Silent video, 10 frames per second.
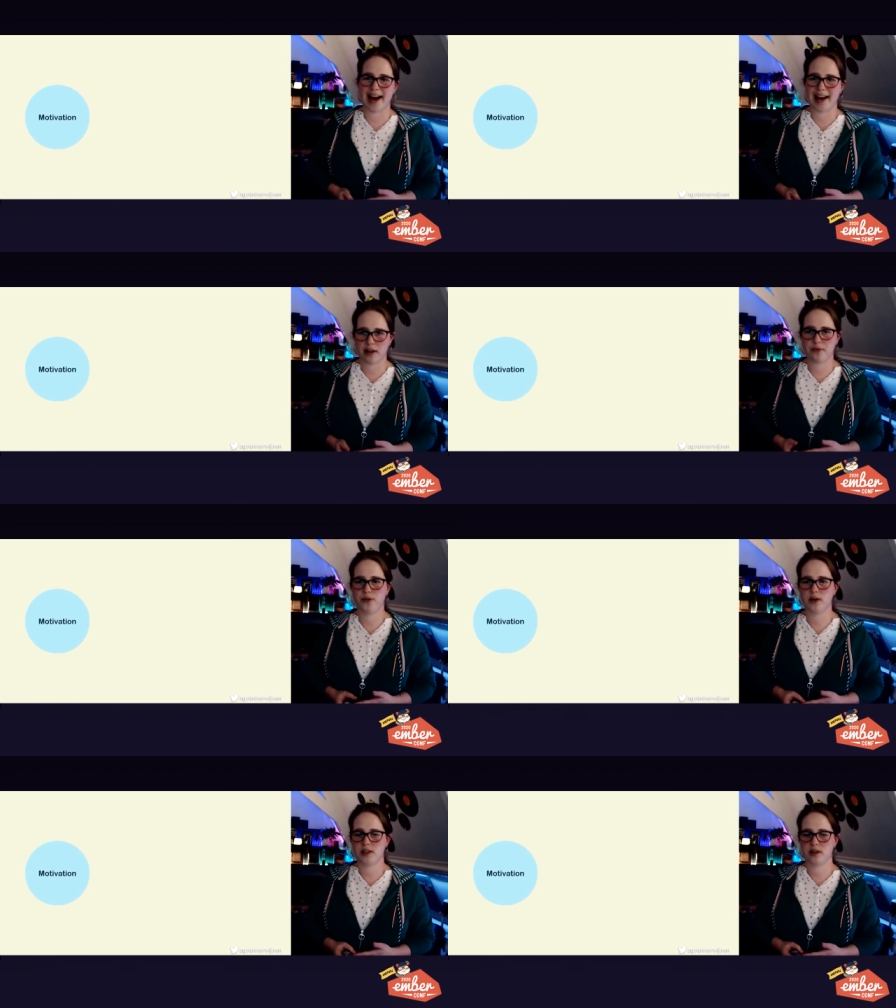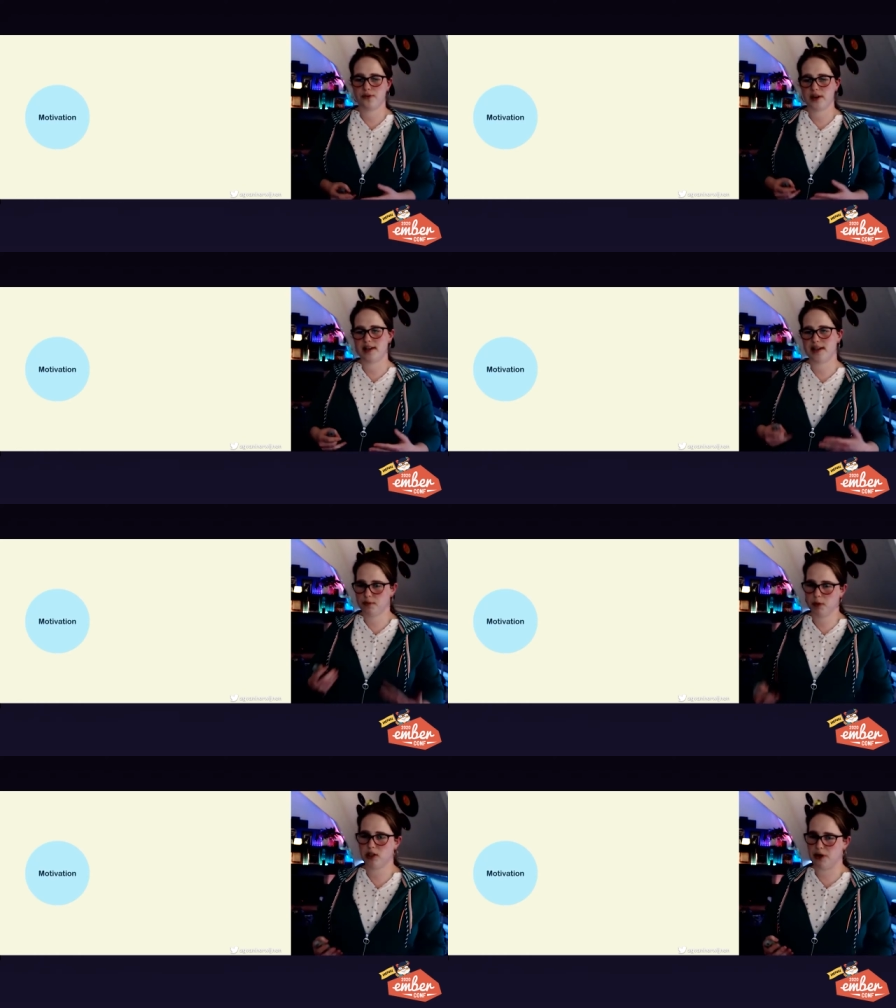And the first of it is
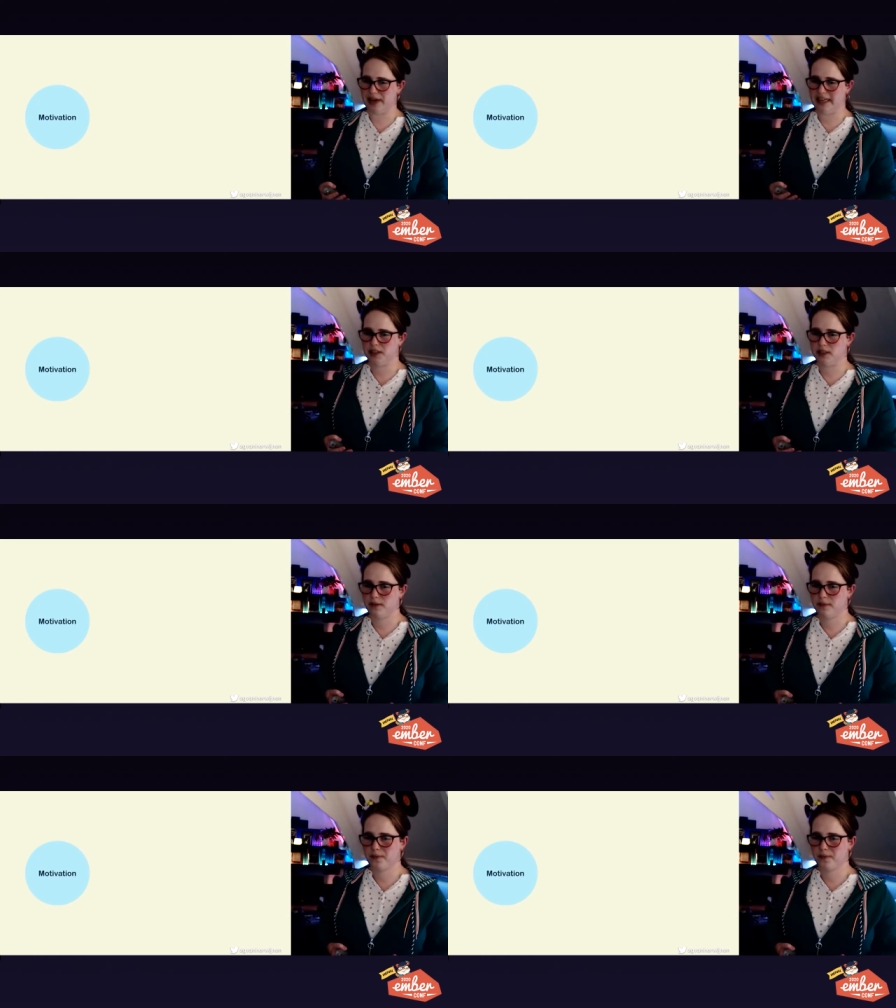motivation.